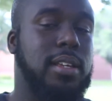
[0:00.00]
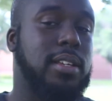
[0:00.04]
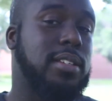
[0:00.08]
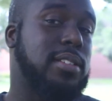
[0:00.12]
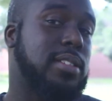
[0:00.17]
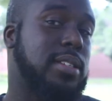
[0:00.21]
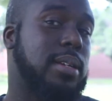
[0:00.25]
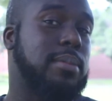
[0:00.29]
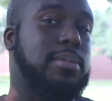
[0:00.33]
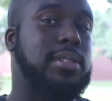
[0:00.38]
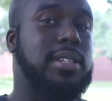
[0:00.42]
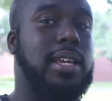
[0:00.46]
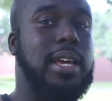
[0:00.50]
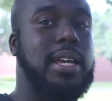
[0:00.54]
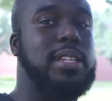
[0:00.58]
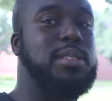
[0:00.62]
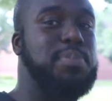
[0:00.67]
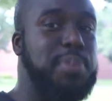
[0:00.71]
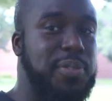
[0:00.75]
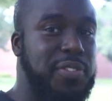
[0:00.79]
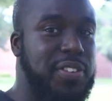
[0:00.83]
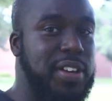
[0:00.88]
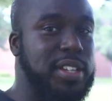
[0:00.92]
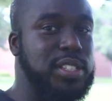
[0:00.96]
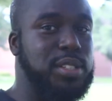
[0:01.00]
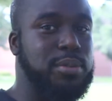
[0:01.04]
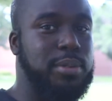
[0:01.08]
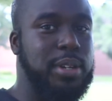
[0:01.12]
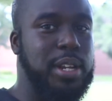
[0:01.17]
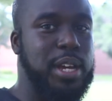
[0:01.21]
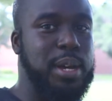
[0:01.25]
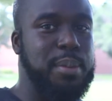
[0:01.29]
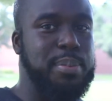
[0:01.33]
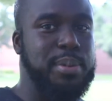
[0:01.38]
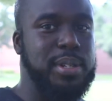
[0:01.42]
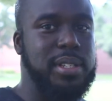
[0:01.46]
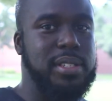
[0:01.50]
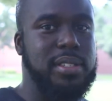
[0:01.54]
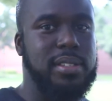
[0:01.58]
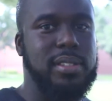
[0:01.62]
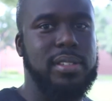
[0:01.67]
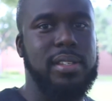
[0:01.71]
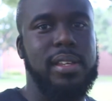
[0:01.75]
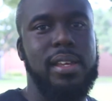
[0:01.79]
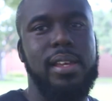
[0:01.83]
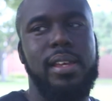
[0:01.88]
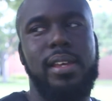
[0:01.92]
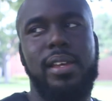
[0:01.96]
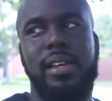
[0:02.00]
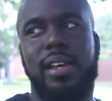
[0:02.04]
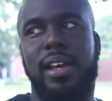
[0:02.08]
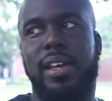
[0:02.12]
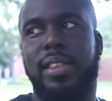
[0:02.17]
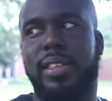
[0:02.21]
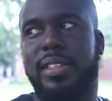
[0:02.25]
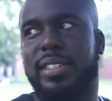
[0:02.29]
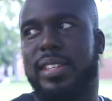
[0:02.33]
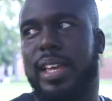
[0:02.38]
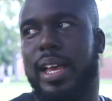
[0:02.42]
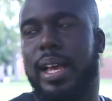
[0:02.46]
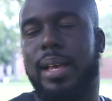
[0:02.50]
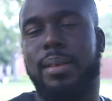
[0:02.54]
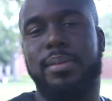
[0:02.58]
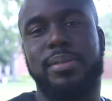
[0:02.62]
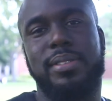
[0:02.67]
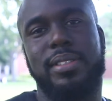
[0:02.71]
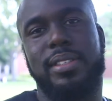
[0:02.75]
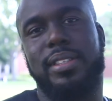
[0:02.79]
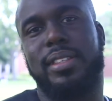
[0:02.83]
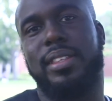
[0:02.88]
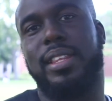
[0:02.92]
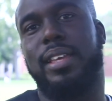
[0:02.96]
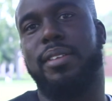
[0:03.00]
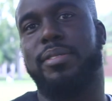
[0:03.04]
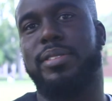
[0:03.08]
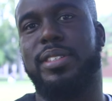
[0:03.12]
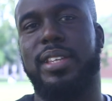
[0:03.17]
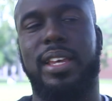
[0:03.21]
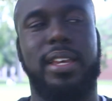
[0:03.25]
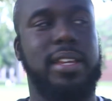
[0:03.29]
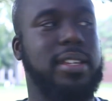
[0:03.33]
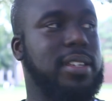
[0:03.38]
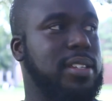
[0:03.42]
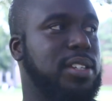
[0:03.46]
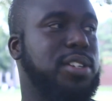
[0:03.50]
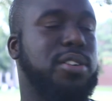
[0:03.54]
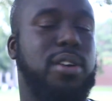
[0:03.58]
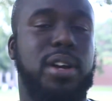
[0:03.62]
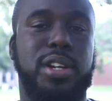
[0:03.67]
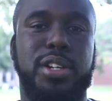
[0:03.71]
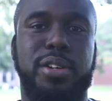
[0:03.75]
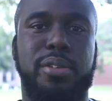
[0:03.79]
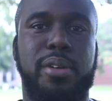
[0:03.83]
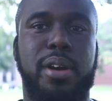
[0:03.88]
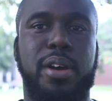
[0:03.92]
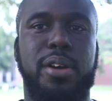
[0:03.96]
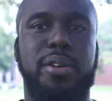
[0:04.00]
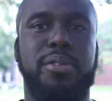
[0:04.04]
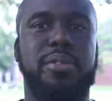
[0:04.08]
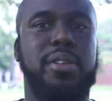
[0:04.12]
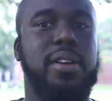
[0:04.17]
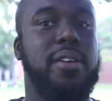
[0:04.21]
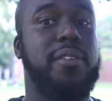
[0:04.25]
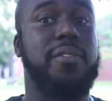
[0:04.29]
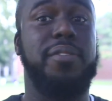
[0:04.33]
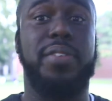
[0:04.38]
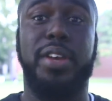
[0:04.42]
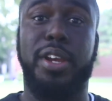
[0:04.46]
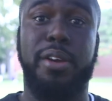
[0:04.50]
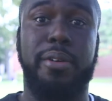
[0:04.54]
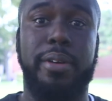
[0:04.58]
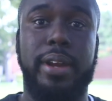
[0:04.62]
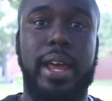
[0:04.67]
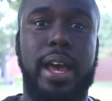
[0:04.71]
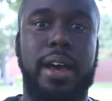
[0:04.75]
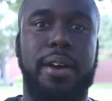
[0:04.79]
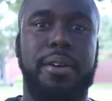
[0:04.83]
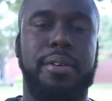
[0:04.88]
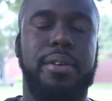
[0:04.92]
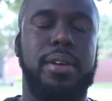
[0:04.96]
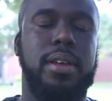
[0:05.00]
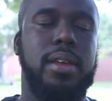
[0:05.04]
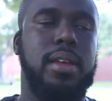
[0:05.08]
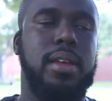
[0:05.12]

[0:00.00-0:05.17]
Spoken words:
Sometimes professor would help us. Other times they would say, you're on your own, figure it out.